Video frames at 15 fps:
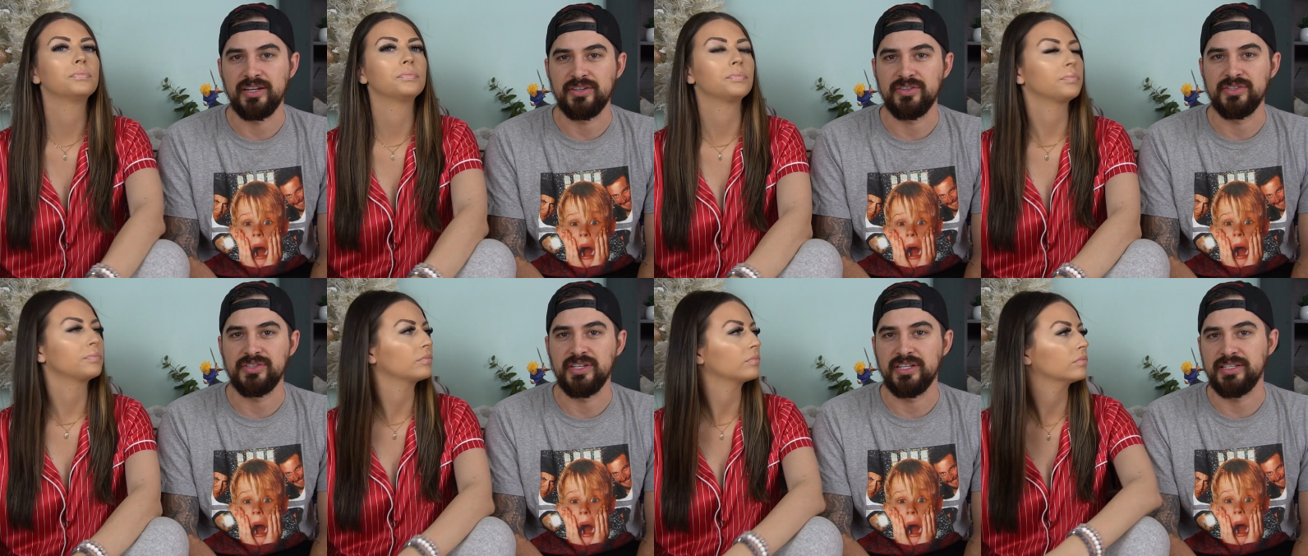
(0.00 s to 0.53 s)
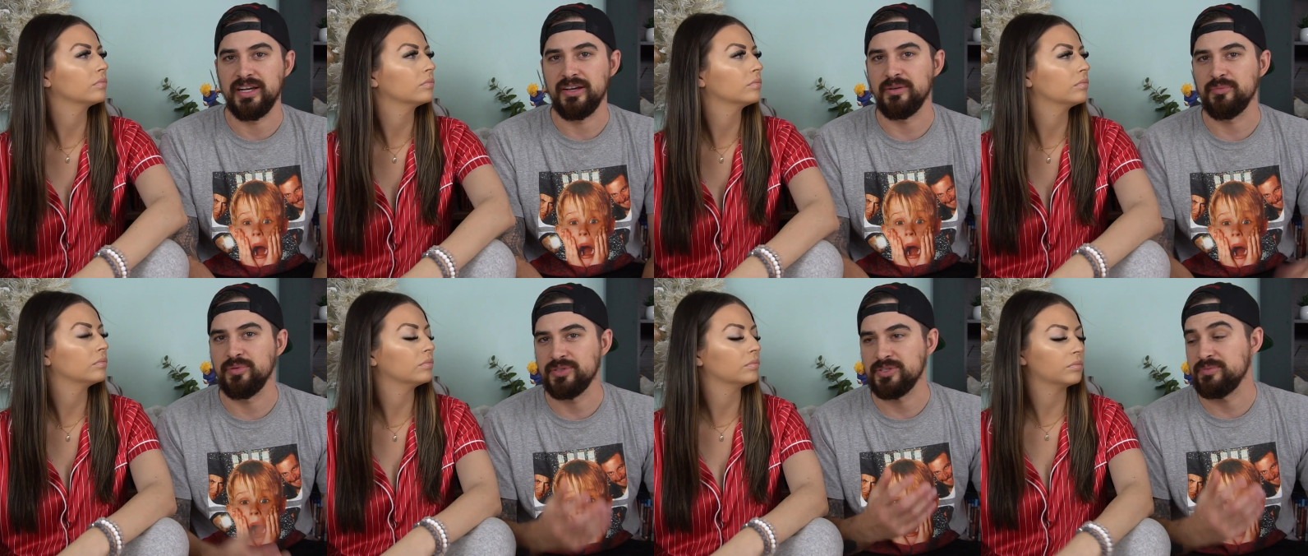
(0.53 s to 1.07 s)
Speaker 1: actually sit
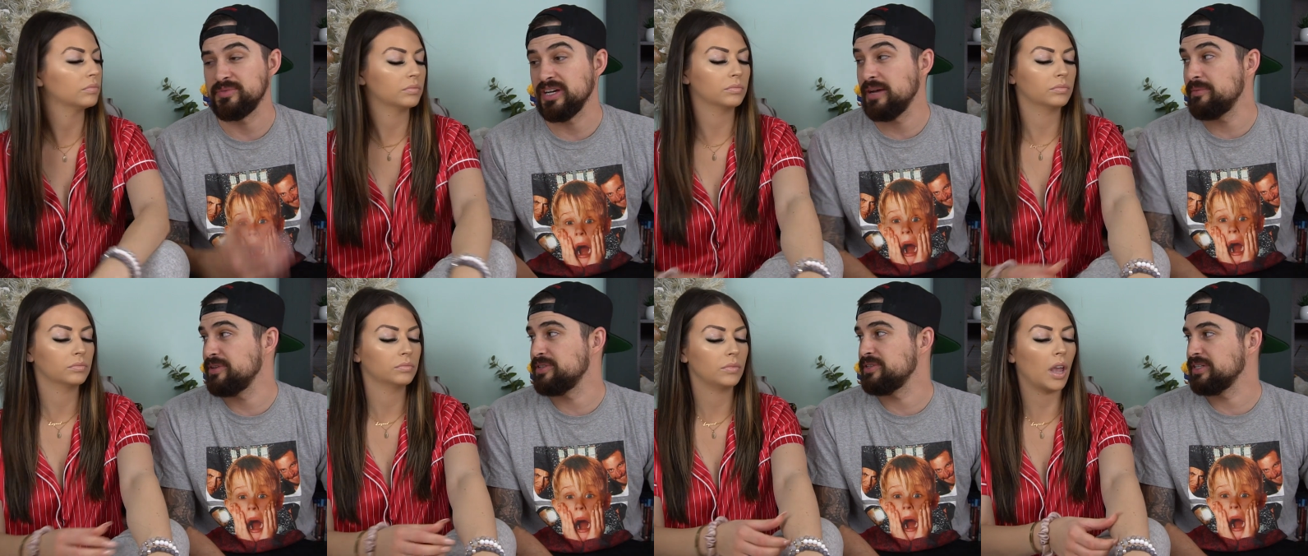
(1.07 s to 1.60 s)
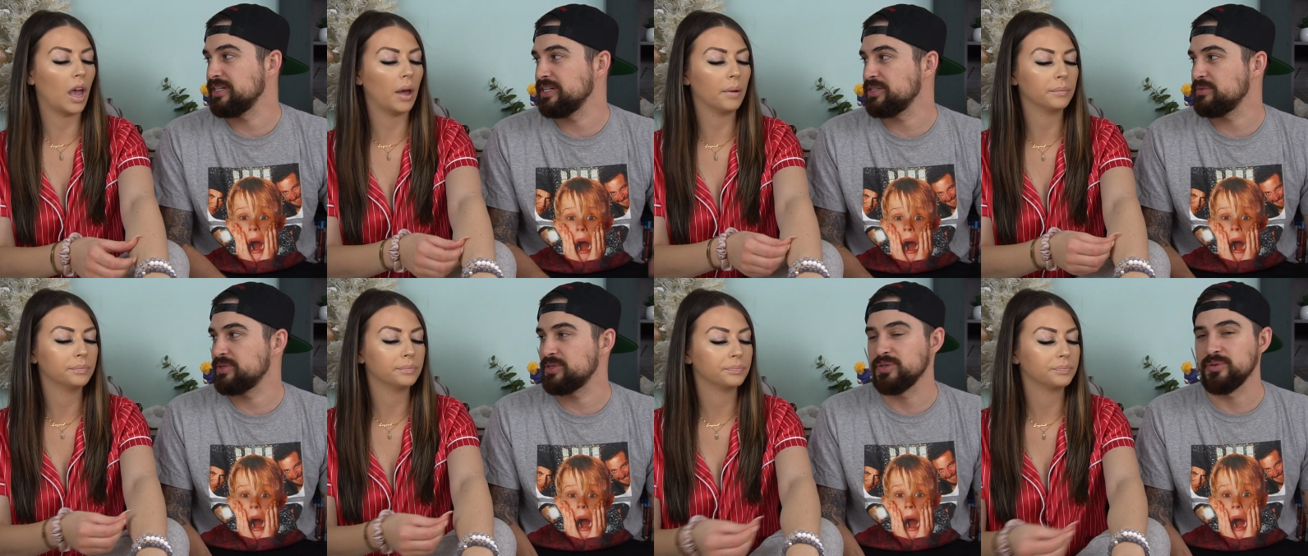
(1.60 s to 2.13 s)
down and mm-hmm. put some time into it
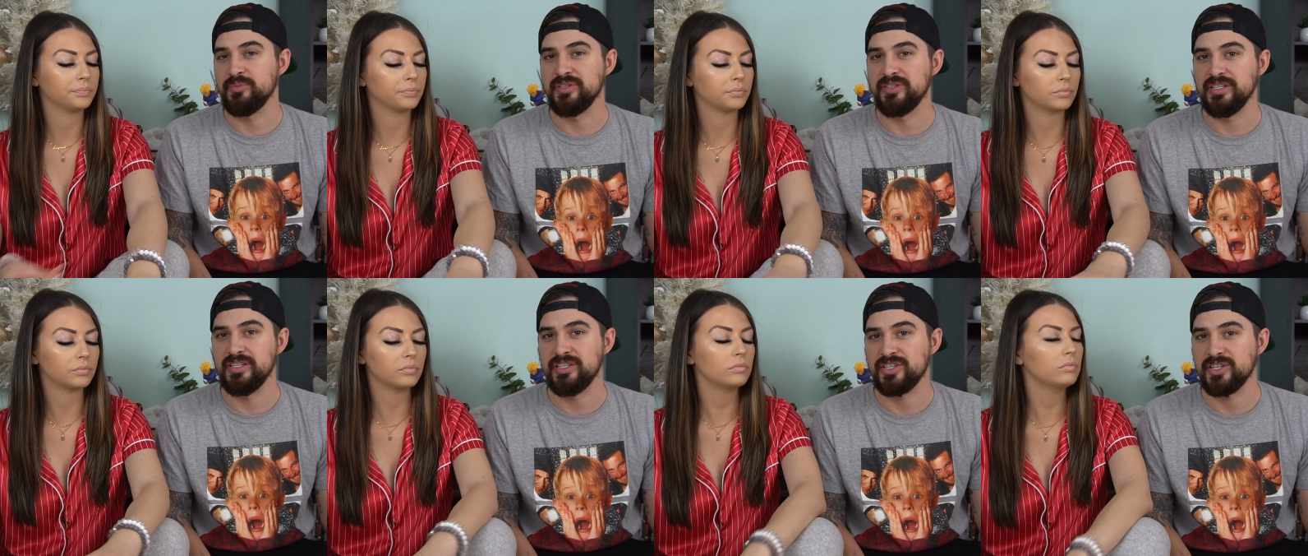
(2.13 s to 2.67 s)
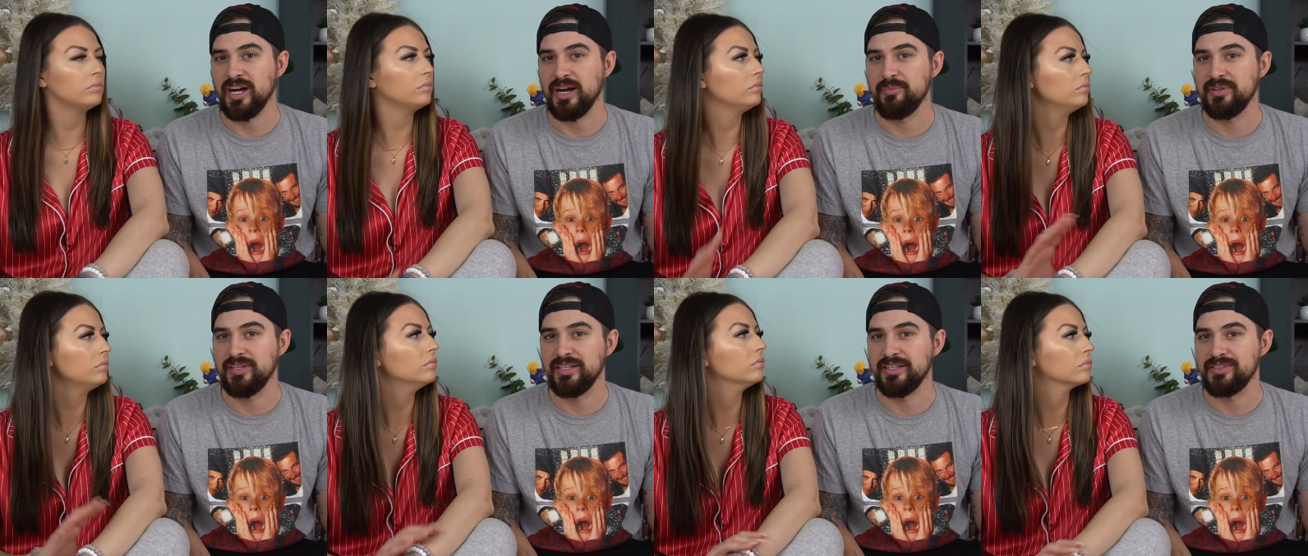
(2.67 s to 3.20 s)
because yeah. we're so busy
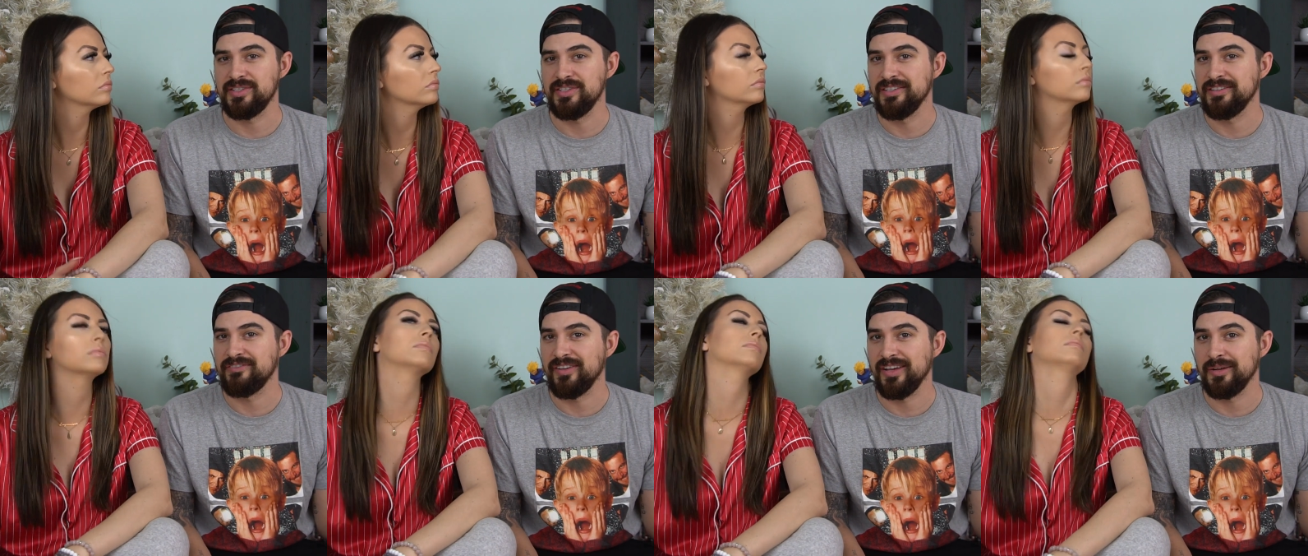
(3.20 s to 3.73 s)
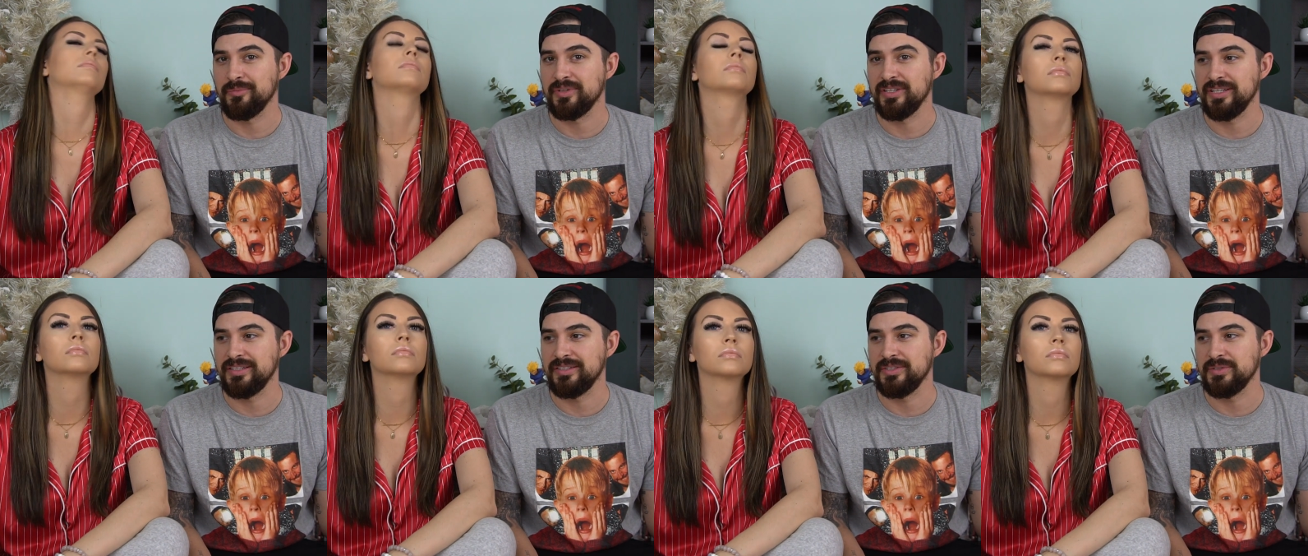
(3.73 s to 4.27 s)
shopping and seeing
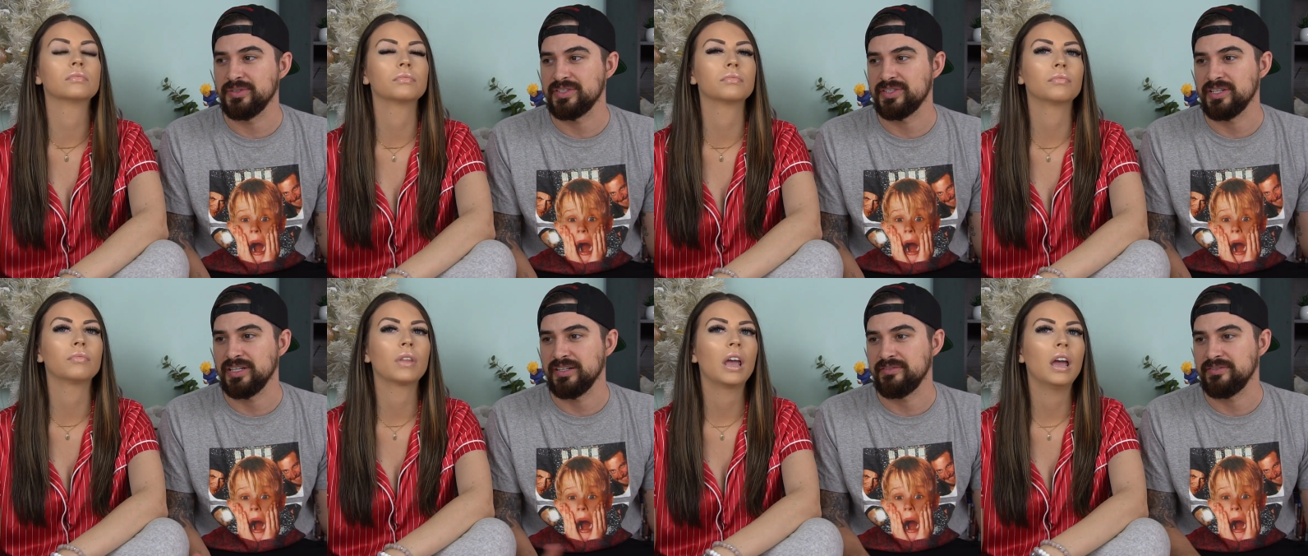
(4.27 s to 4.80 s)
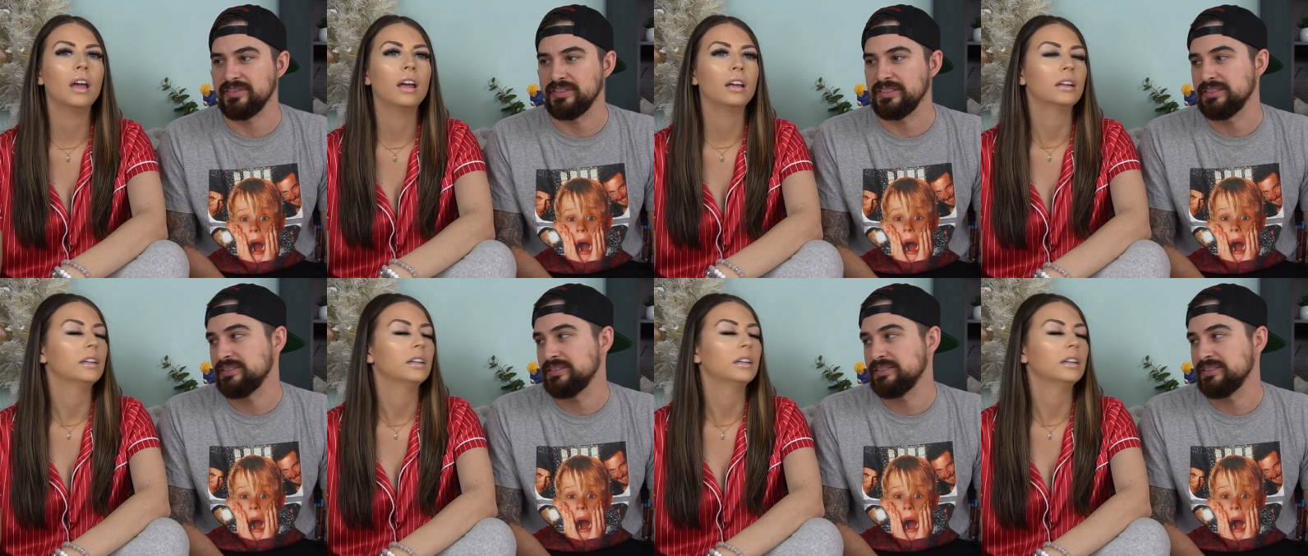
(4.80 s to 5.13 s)
family mm-hmm. and doing stuff. And